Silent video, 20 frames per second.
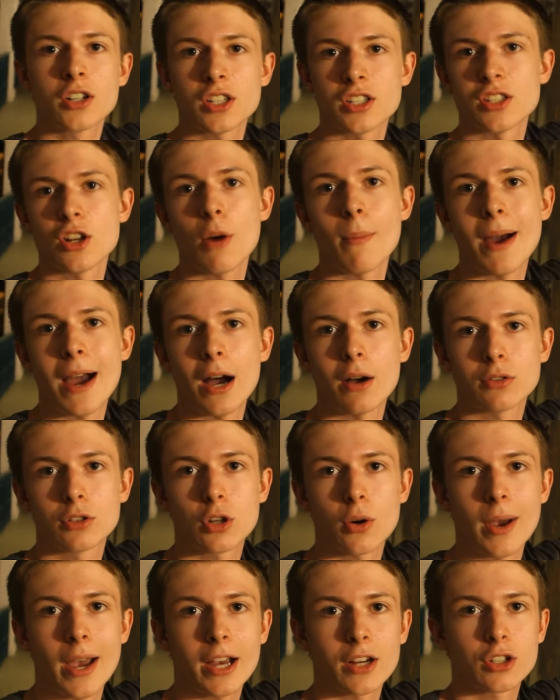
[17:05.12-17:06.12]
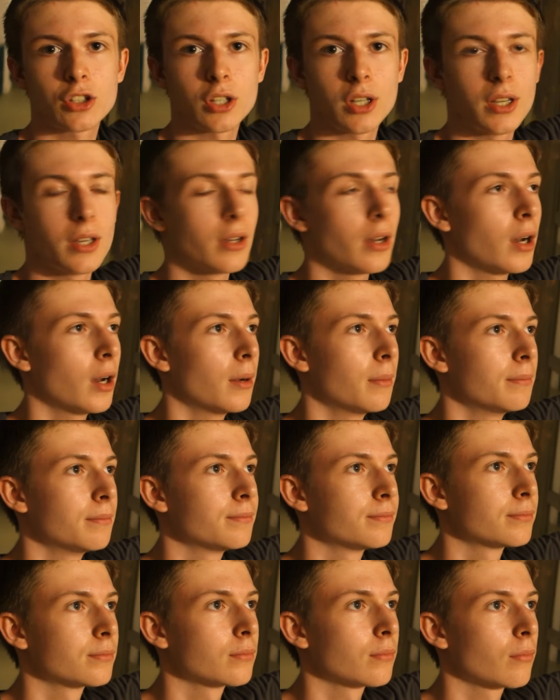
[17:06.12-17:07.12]
doesn't know my outro actually. Um,
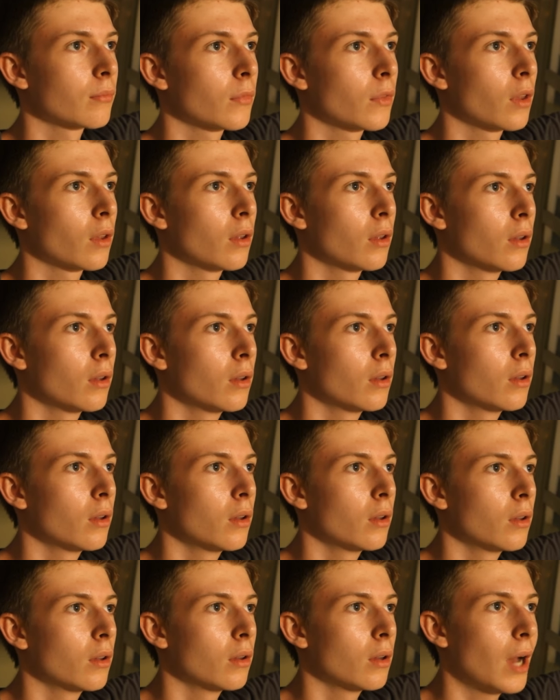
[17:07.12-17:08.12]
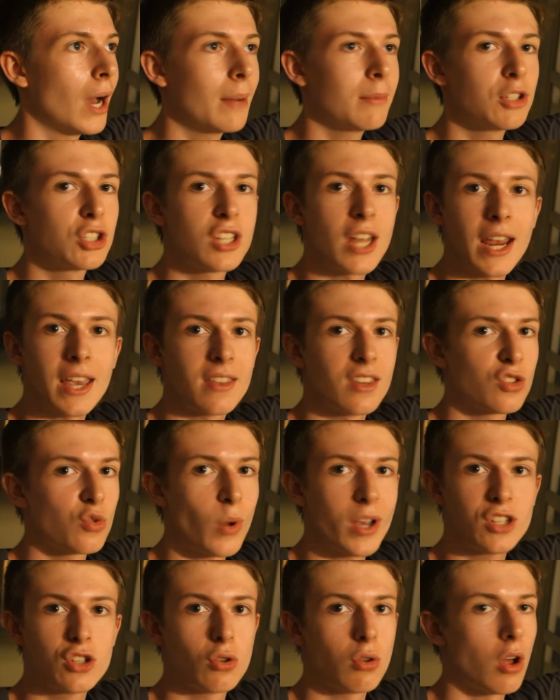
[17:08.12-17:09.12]
I'm just taking this
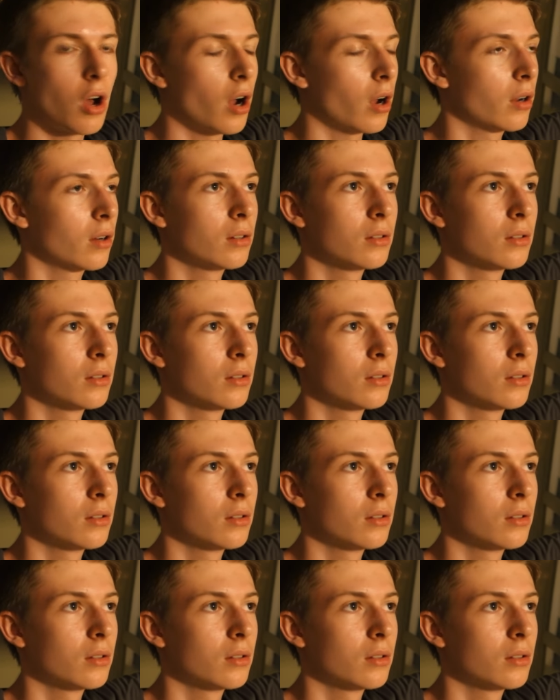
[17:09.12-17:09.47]
way too long.